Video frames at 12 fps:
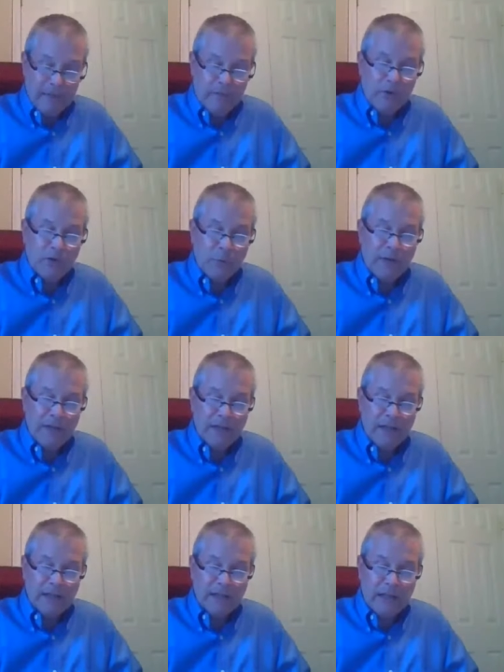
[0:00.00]
Verse
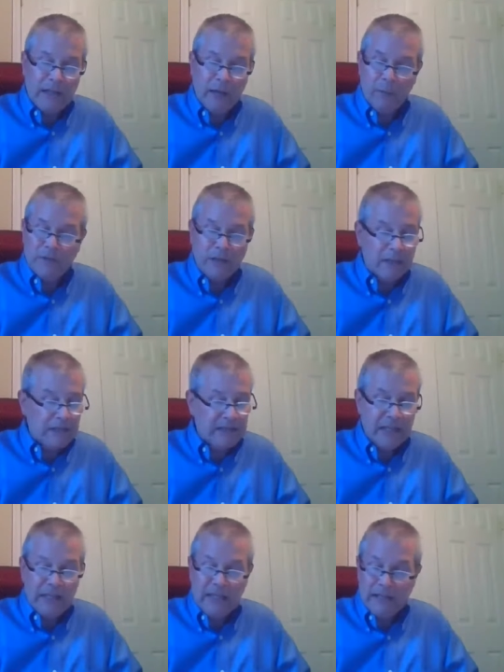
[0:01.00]
26, the king was
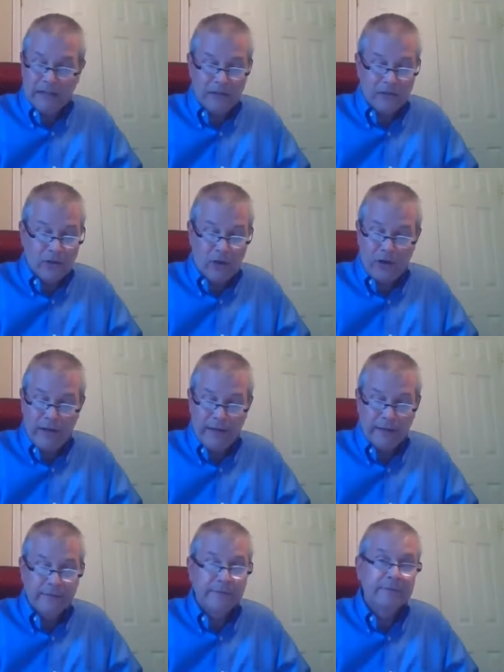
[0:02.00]
exceedingly
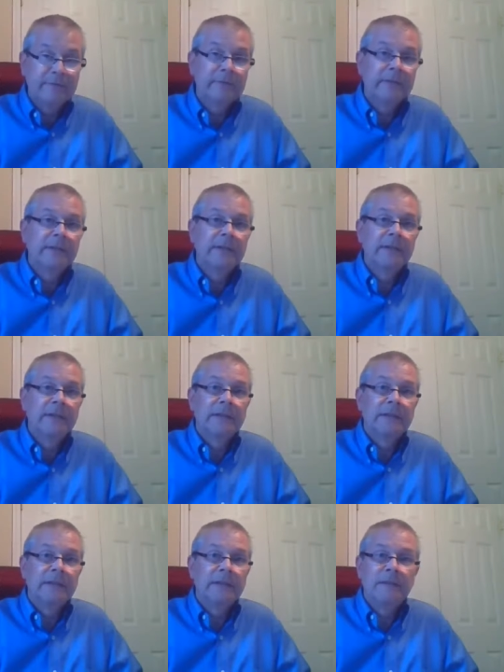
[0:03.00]
sorry,
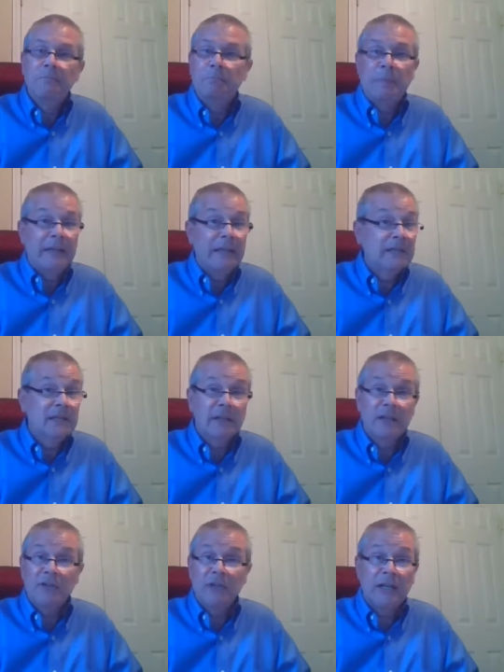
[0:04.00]
but he isn't
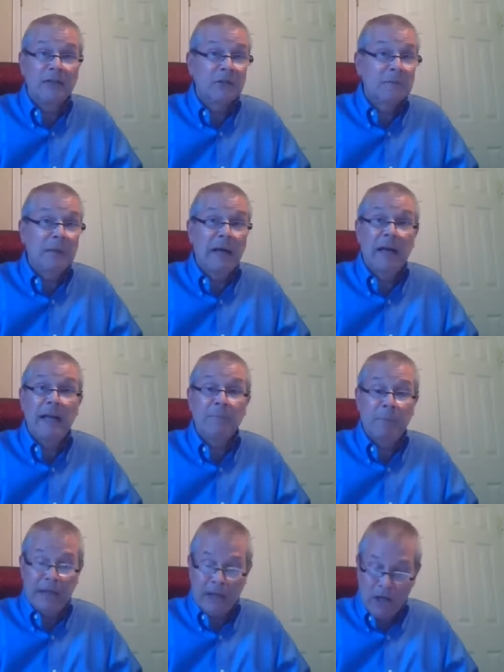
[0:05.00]
going to change his mind
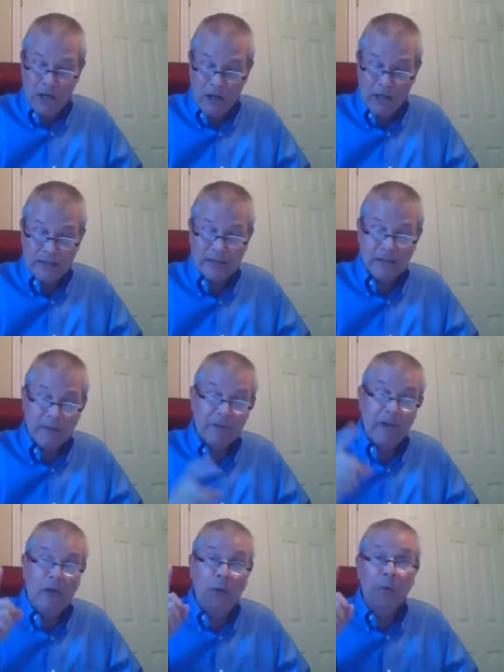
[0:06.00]
because of
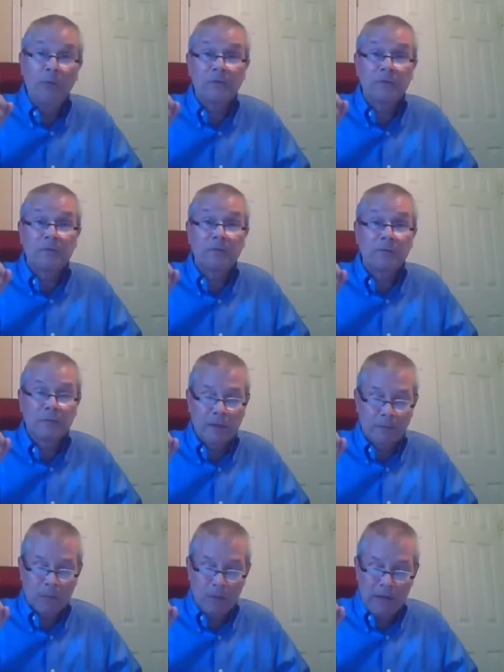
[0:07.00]
the oaths,
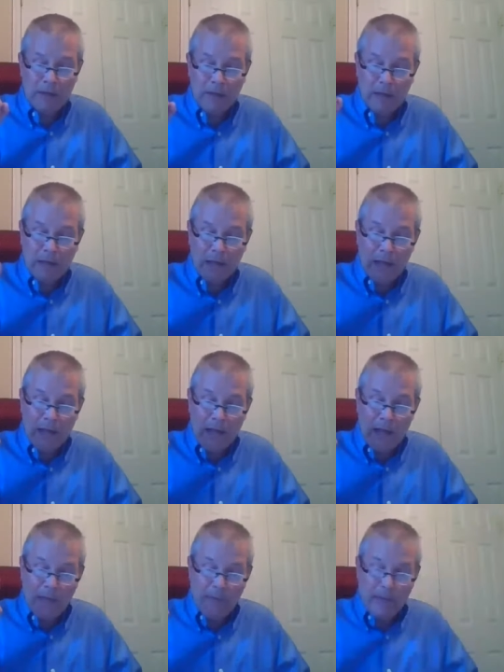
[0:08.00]
number one,
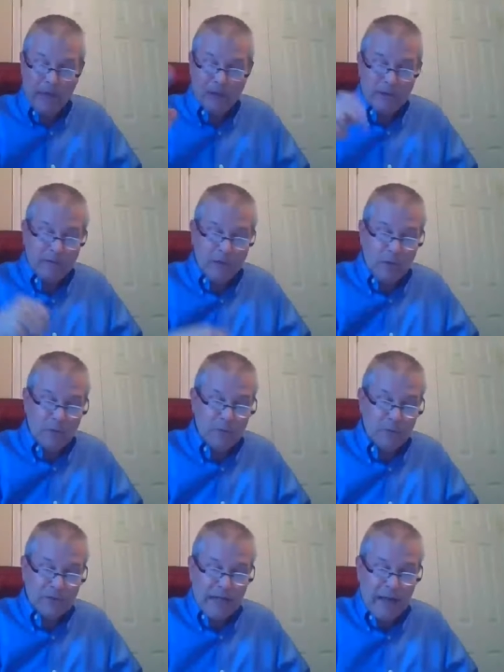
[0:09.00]
and because of those
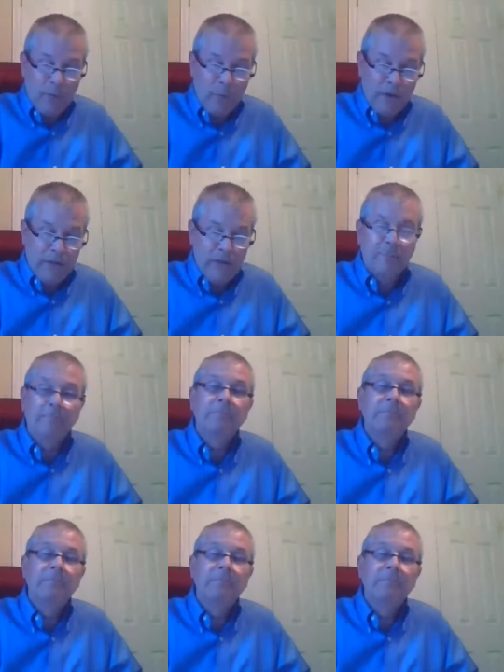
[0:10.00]
who sat with him.